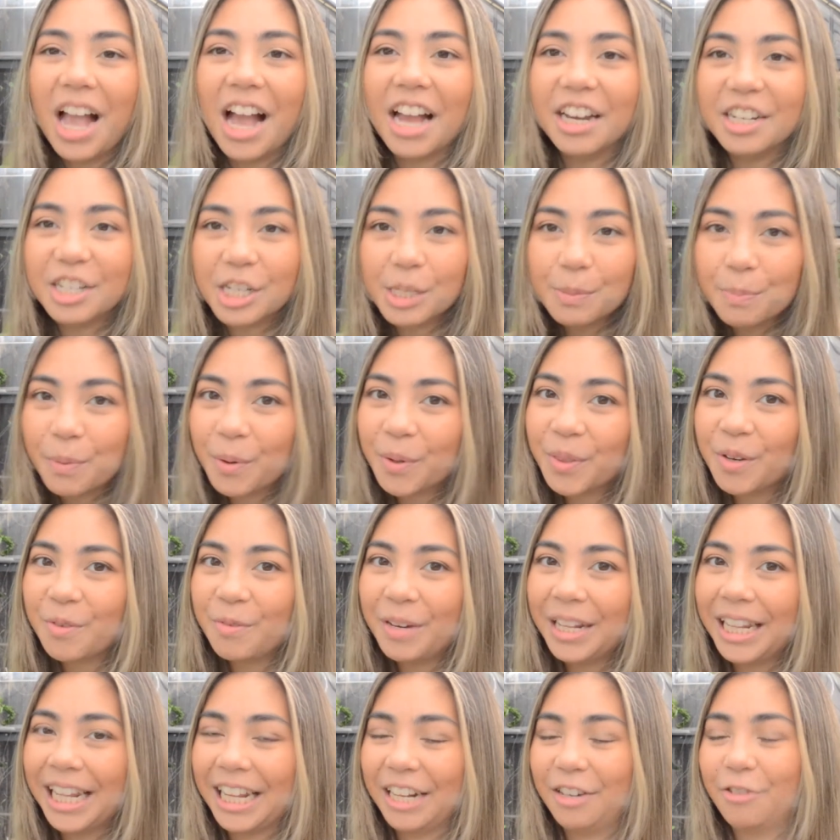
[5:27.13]
I just bought the
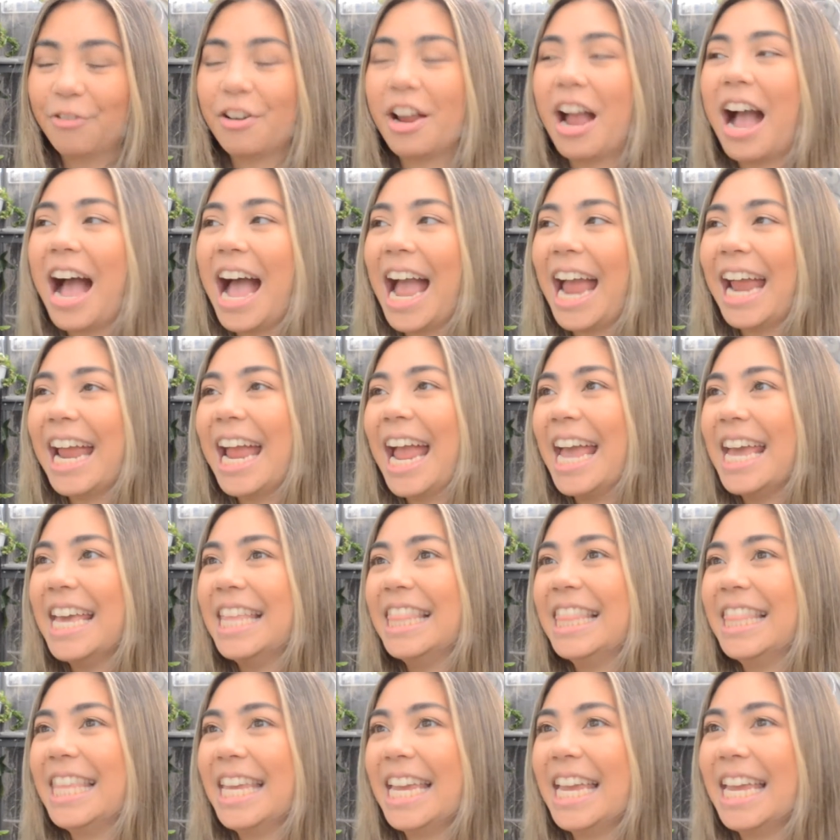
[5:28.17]
Wendlingerii,
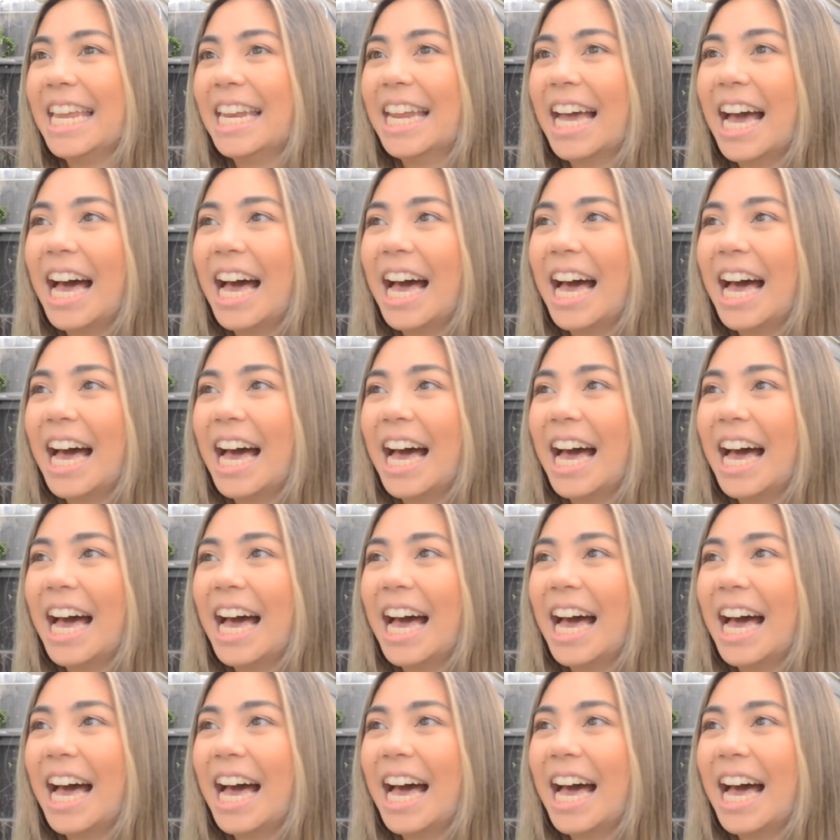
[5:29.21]
and then